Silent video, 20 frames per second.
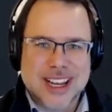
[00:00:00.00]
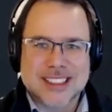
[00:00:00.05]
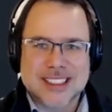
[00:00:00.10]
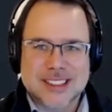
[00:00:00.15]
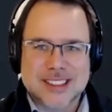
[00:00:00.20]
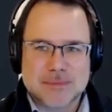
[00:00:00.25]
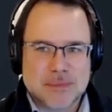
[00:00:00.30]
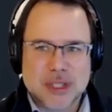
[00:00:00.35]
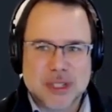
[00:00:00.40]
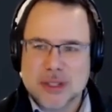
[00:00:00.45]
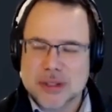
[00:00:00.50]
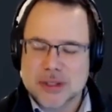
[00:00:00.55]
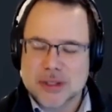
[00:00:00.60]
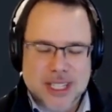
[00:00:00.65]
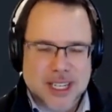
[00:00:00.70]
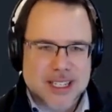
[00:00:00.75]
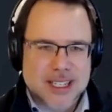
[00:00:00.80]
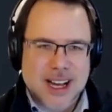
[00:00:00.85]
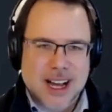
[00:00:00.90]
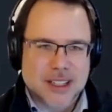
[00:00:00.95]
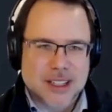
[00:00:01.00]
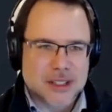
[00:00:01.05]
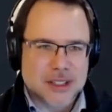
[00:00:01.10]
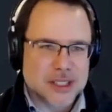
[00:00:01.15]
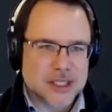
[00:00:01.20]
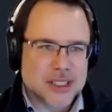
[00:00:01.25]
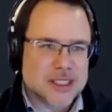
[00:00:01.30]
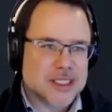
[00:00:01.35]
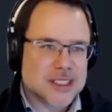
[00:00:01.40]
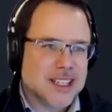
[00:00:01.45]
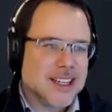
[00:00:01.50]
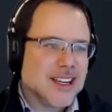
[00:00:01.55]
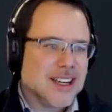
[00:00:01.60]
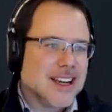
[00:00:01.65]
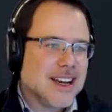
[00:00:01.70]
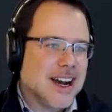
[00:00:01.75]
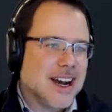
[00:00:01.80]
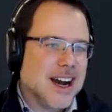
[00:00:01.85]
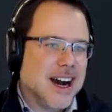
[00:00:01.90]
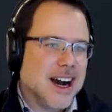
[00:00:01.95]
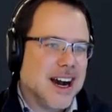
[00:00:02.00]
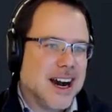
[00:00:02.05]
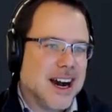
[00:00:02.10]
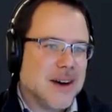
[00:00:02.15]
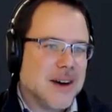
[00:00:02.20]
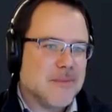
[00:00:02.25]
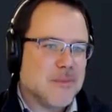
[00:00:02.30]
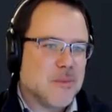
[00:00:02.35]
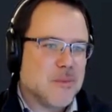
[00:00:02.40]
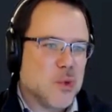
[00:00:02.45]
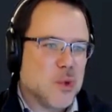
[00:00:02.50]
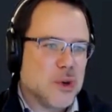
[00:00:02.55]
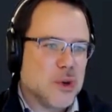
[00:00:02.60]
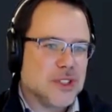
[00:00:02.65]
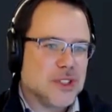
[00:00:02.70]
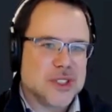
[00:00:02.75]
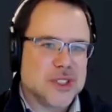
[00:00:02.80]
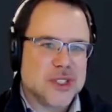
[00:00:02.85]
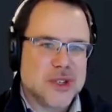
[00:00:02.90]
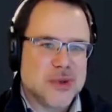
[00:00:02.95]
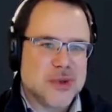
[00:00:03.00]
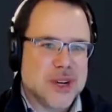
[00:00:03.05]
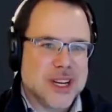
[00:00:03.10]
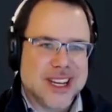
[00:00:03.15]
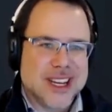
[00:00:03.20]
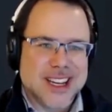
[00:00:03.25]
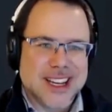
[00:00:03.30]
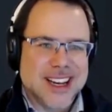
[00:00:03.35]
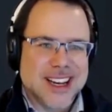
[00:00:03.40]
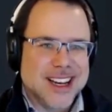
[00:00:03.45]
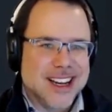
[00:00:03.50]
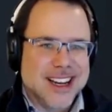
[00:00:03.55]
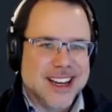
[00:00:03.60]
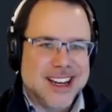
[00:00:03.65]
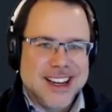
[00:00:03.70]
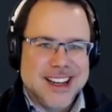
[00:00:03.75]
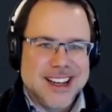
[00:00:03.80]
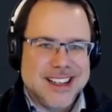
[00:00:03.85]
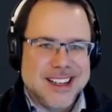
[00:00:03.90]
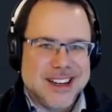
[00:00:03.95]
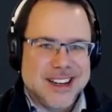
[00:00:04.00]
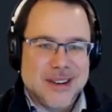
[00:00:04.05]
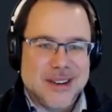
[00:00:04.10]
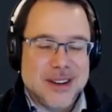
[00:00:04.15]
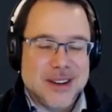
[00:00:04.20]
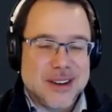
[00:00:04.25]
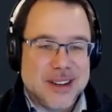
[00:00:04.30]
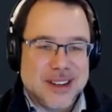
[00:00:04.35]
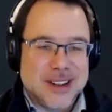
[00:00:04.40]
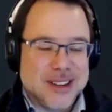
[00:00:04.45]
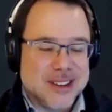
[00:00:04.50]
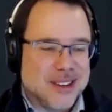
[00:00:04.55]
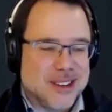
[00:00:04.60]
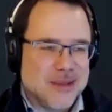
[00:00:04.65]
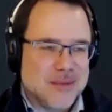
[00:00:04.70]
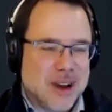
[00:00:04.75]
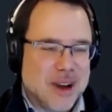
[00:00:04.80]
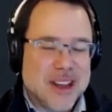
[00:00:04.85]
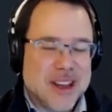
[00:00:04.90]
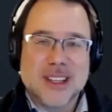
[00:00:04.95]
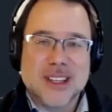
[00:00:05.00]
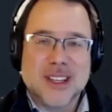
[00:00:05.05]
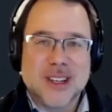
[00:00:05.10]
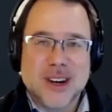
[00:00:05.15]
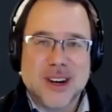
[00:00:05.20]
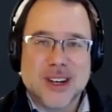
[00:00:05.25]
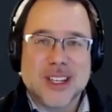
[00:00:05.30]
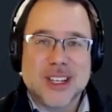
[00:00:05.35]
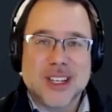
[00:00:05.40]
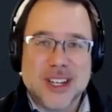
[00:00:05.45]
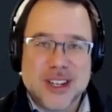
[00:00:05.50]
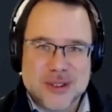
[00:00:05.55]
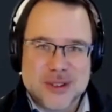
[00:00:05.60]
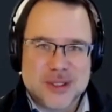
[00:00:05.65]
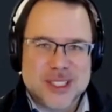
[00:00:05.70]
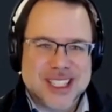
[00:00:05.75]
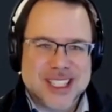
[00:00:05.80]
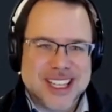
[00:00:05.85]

a pure technologist, was doing in my young years,